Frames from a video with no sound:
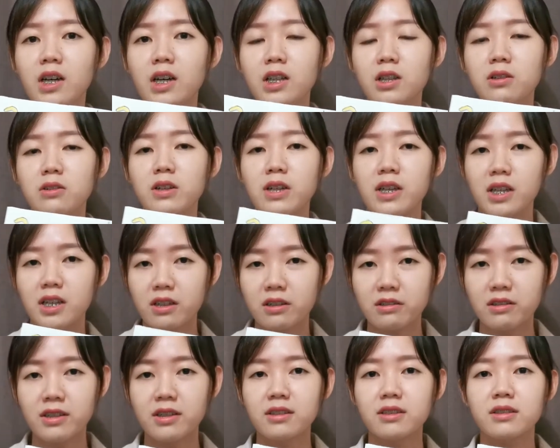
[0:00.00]
to
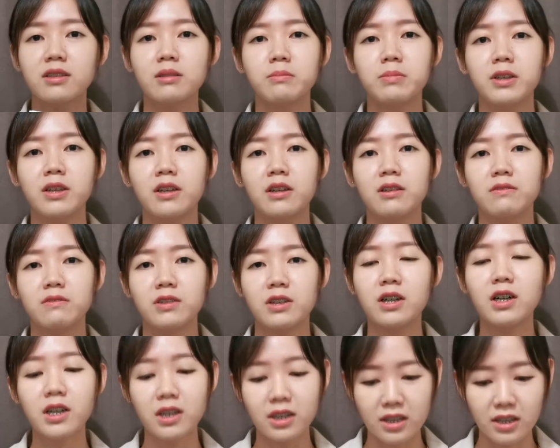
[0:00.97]
increase the behavior
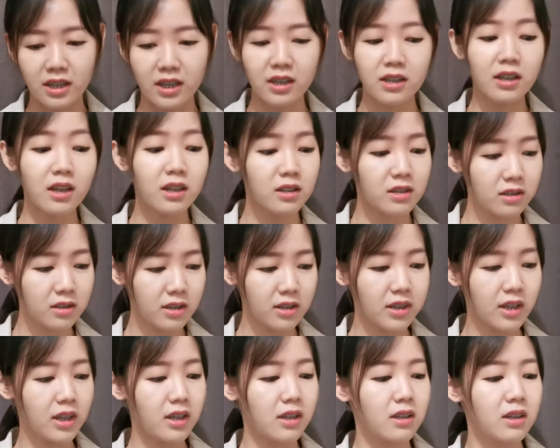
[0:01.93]
again and
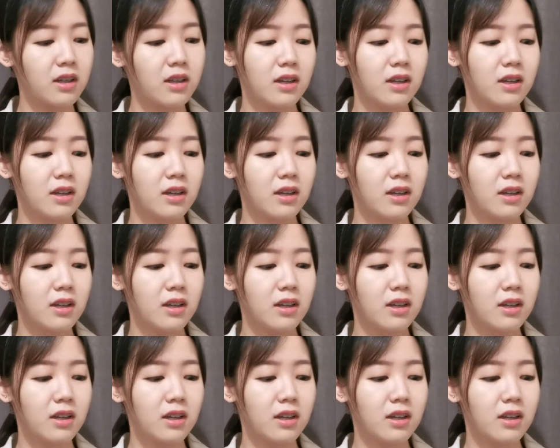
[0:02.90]
again.